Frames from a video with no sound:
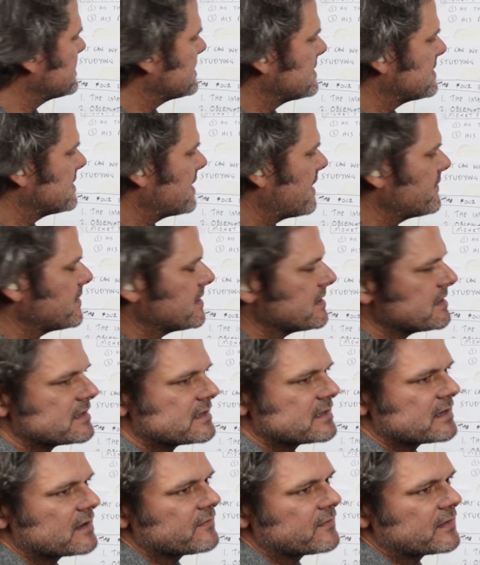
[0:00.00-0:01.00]
is
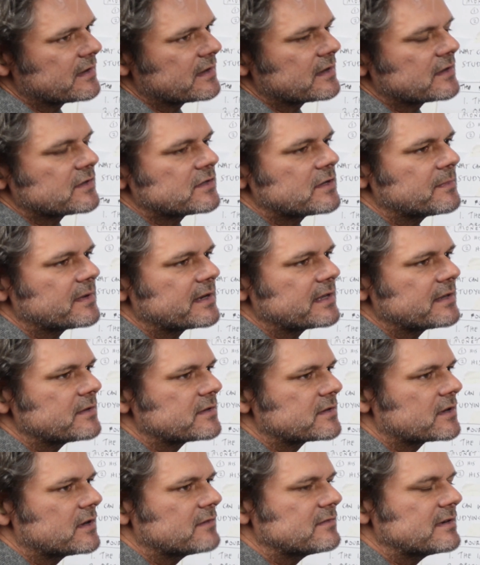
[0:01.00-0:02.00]
evidence of somebody
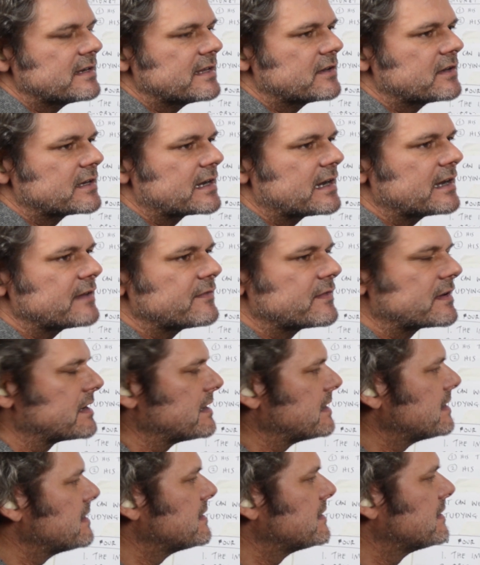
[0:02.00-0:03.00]
who's got a really good eye for
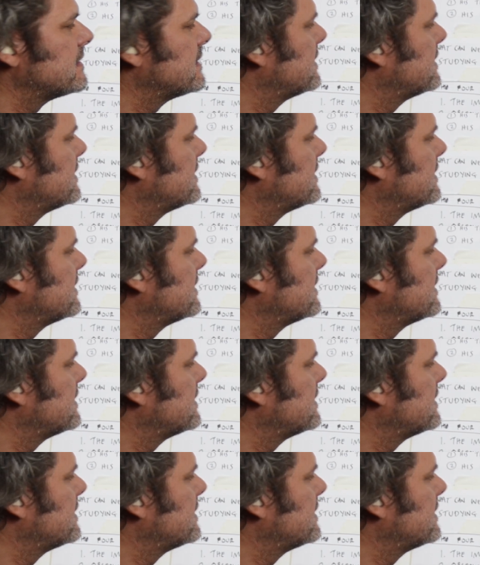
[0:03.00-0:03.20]
colour.